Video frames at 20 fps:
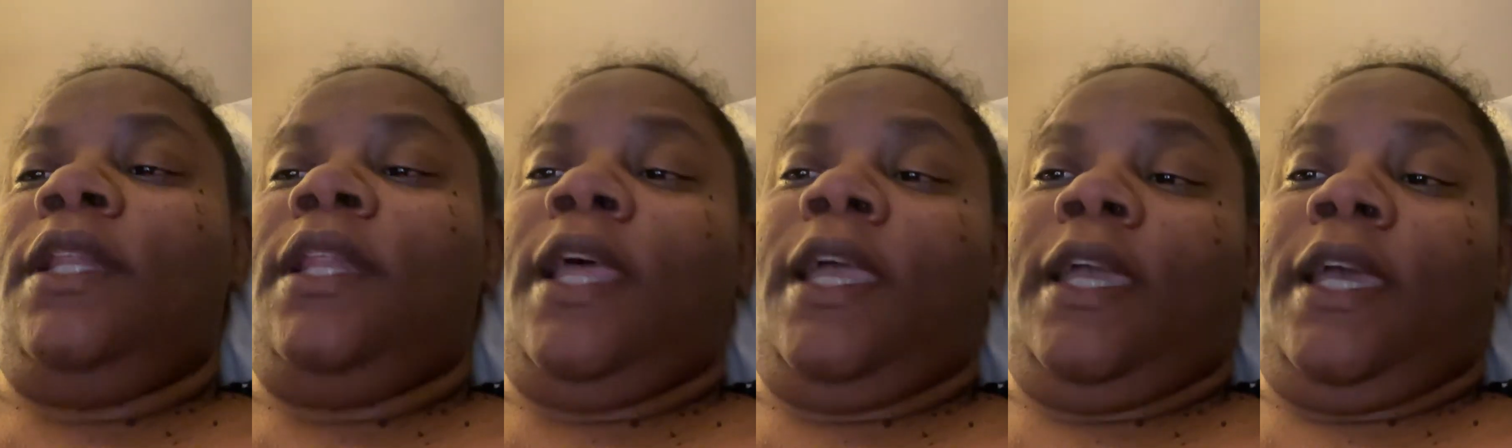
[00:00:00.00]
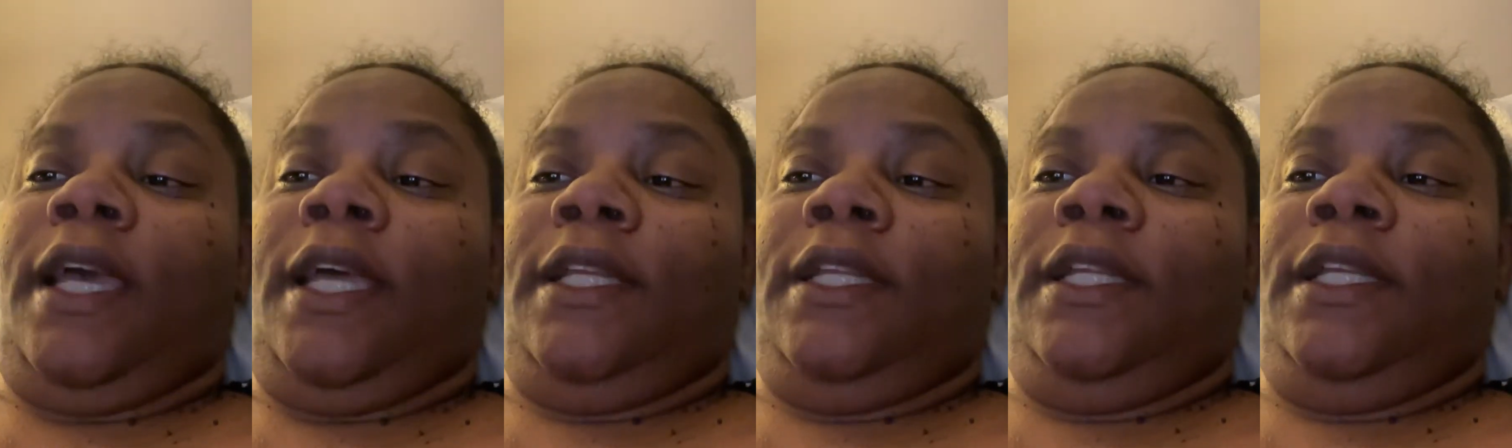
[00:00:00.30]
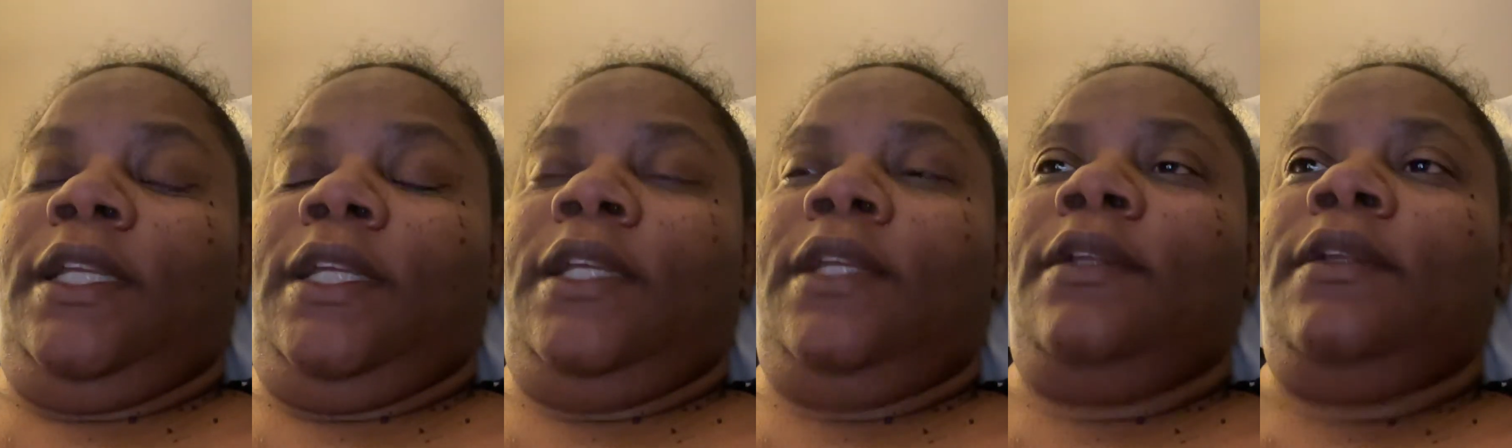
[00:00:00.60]
like I
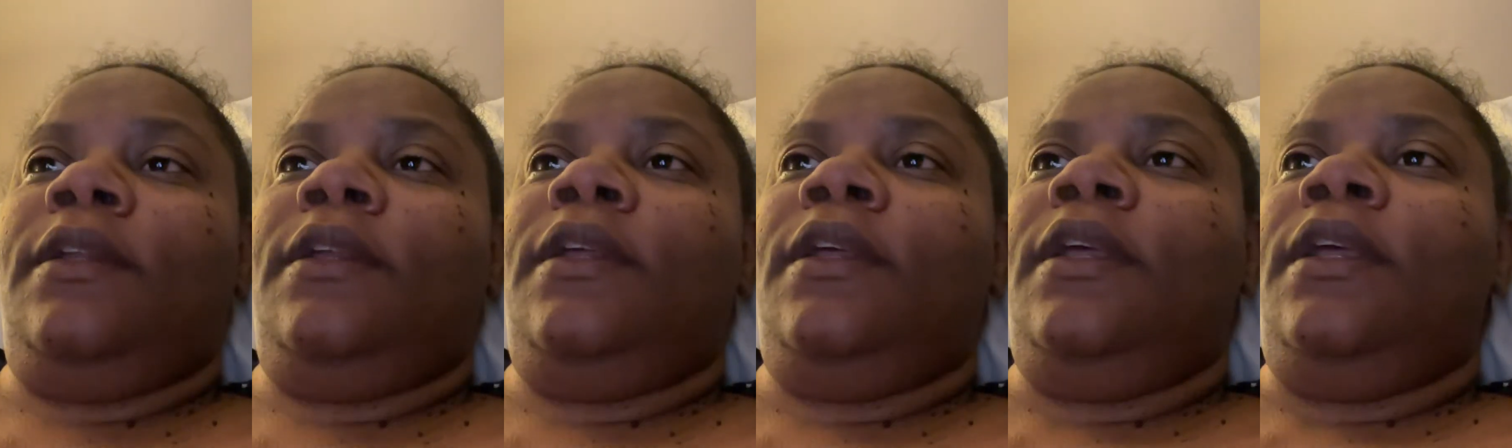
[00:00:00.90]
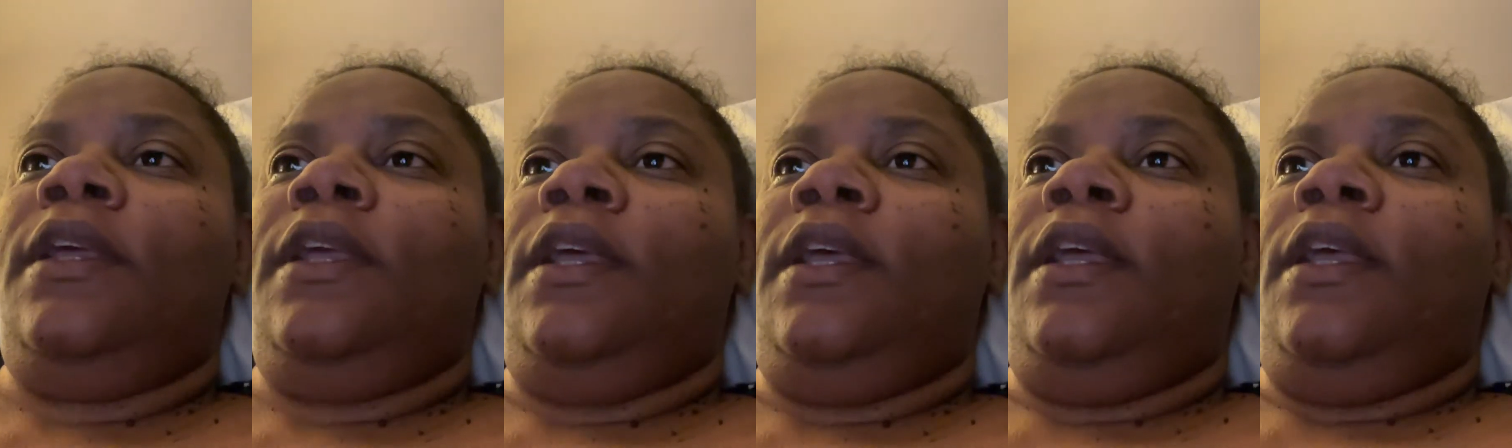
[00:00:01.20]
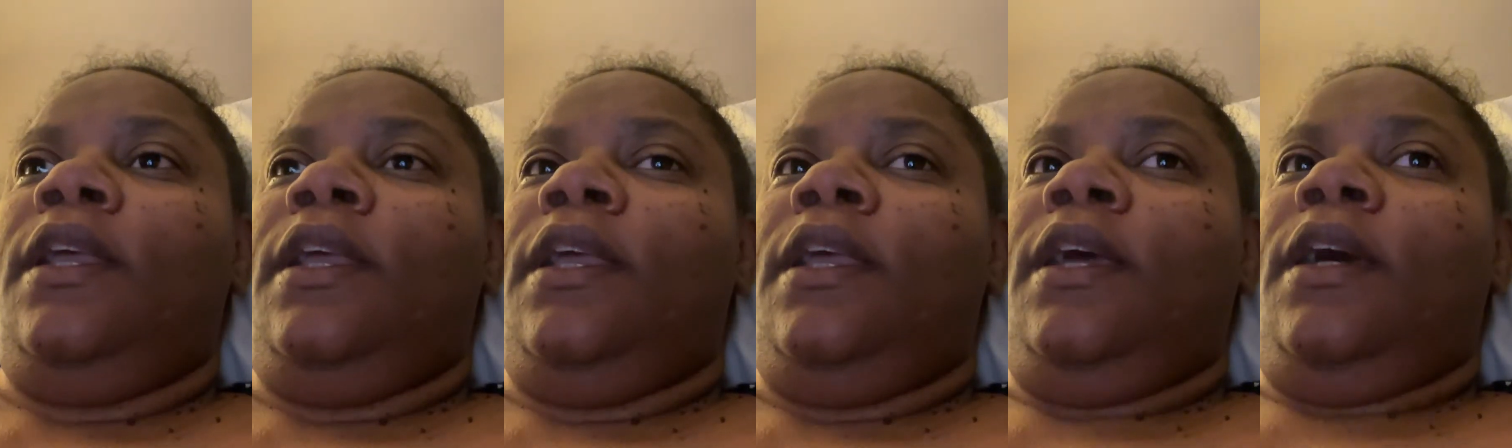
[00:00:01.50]

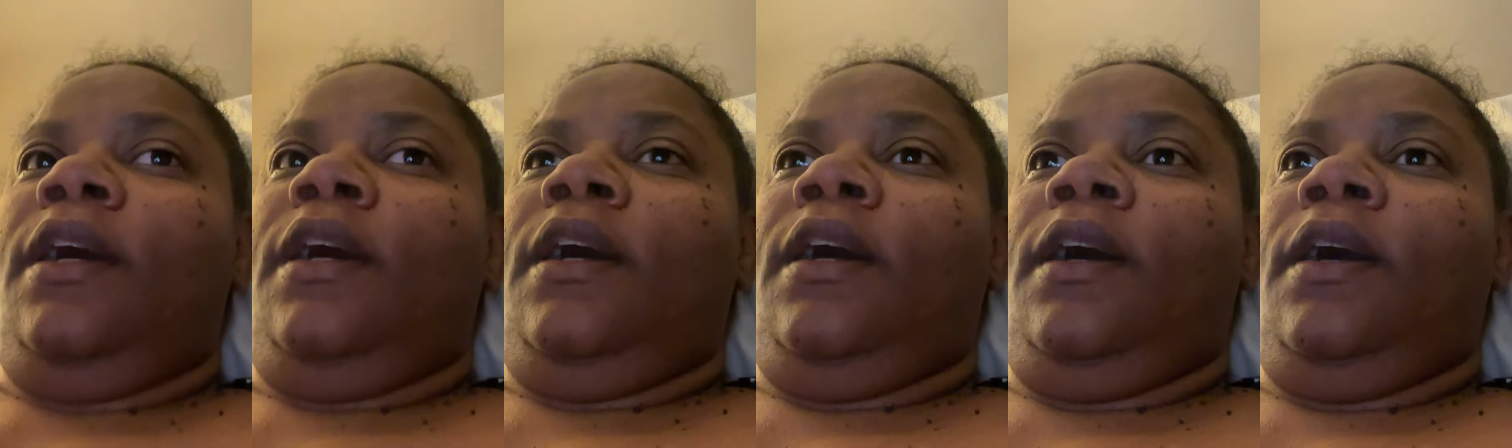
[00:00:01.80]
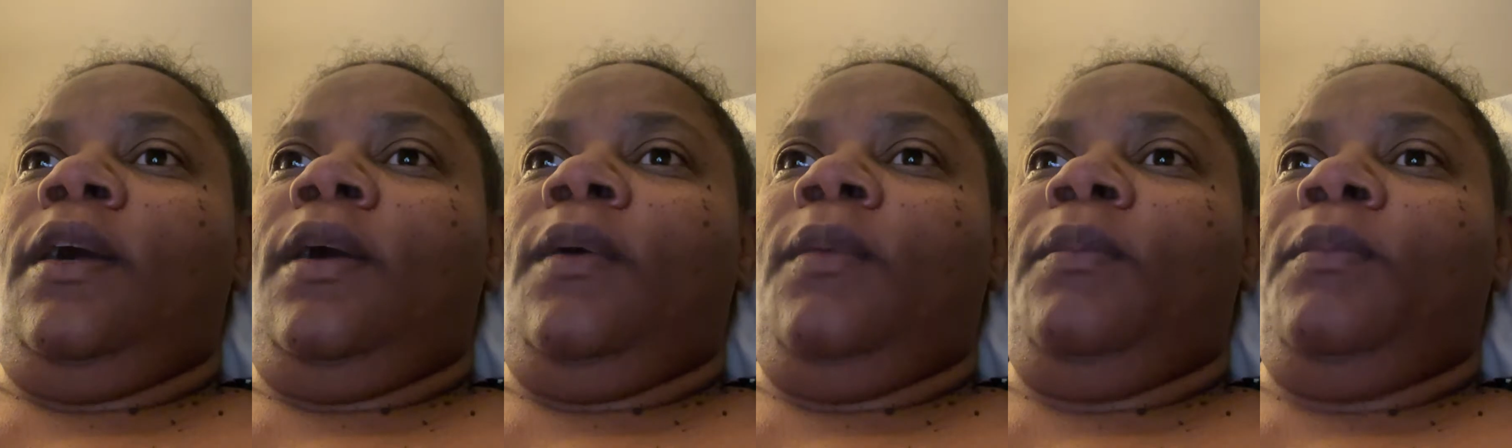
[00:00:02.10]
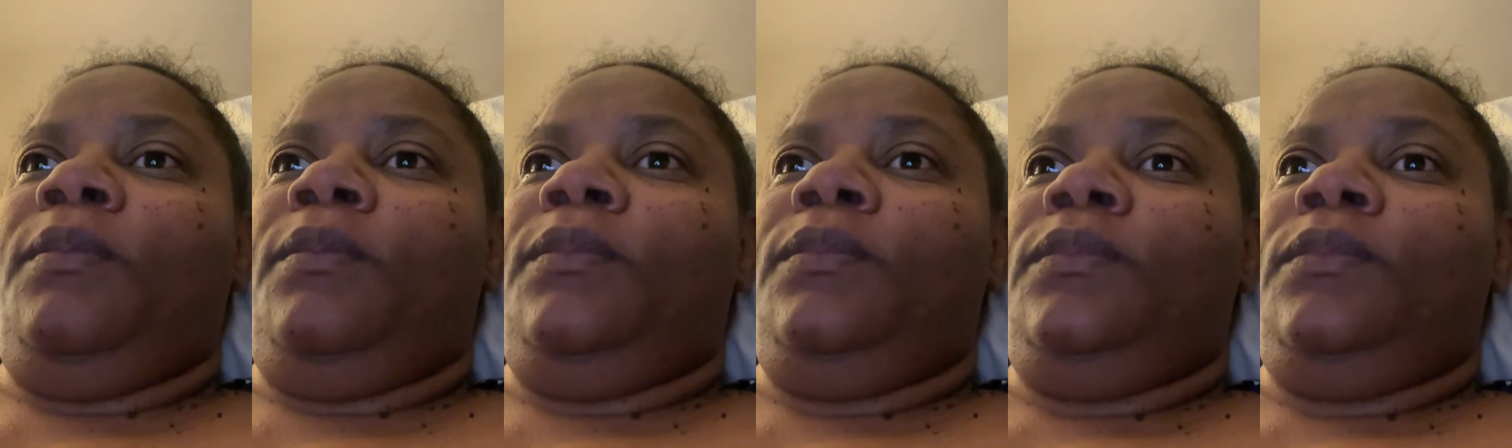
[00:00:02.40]
did.